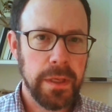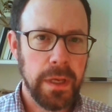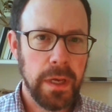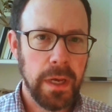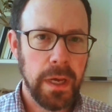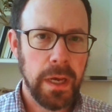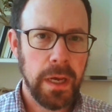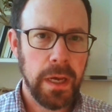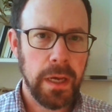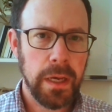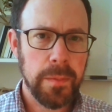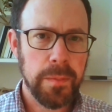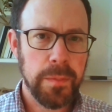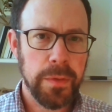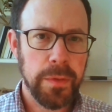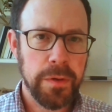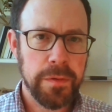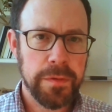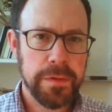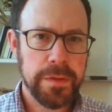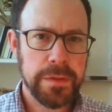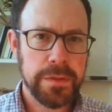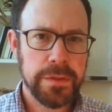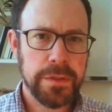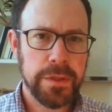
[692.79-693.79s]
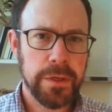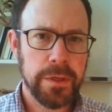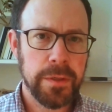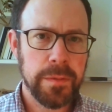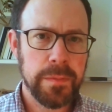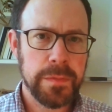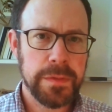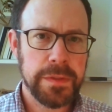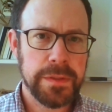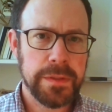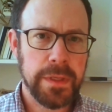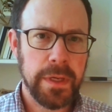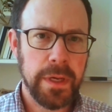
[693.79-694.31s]
uh, both in
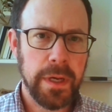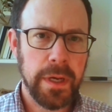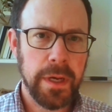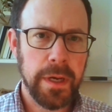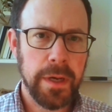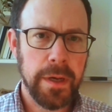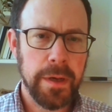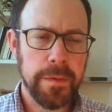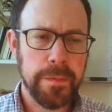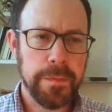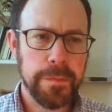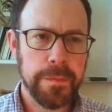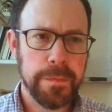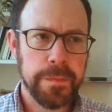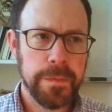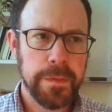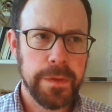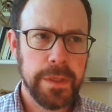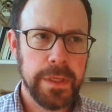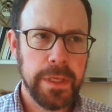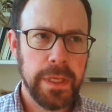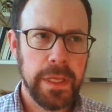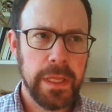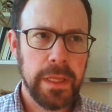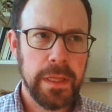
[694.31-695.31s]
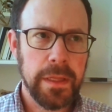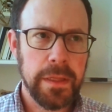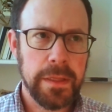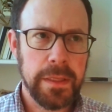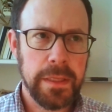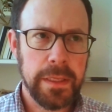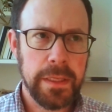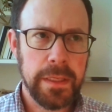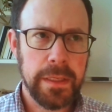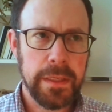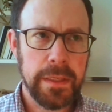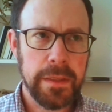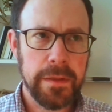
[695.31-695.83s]
terms of
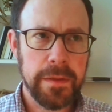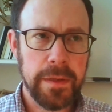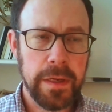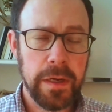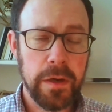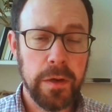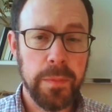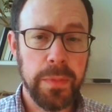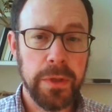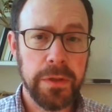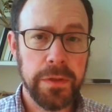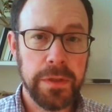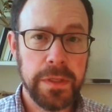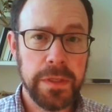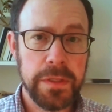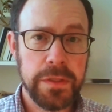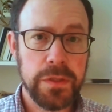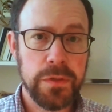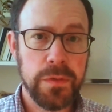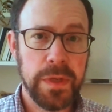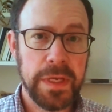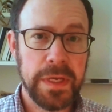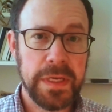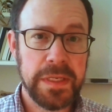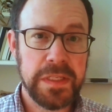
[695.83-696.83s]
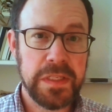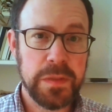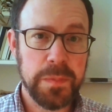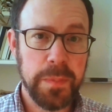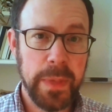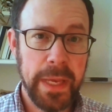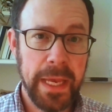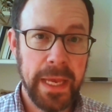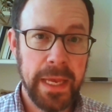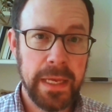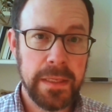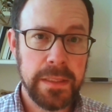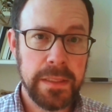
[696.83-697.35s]
the their ability to
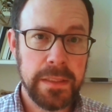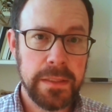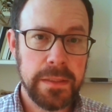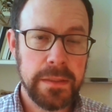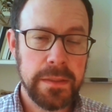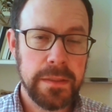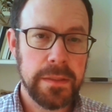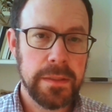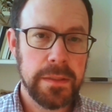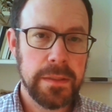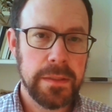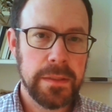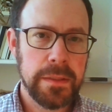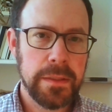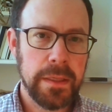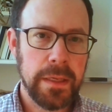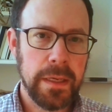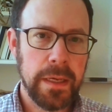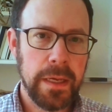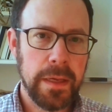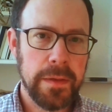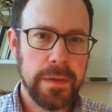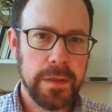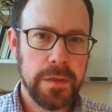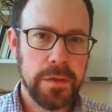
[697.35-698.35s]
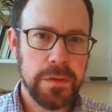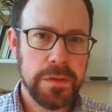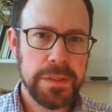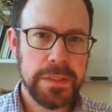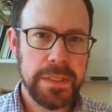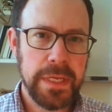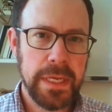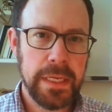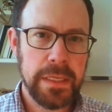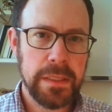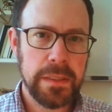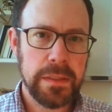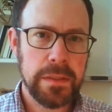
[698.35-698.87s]
expand uh,
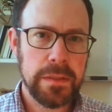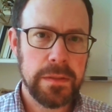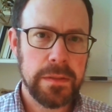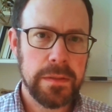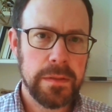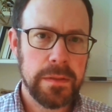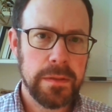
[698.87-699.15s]
interstate